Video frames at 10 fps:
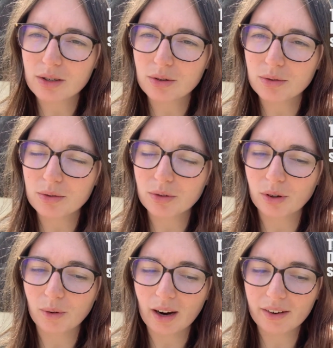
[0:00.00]
to
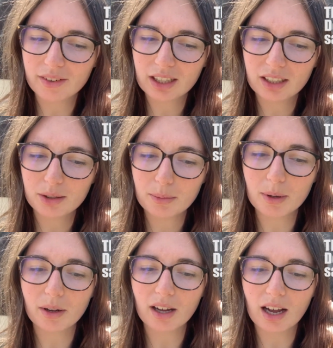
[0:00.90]
arrive here,
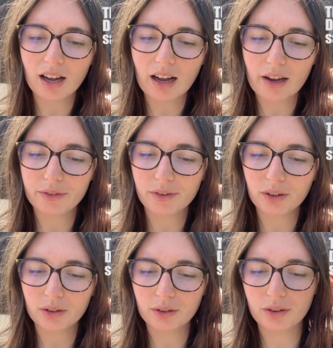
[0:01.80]
but I
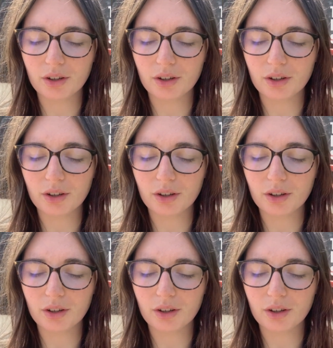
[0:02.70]
followed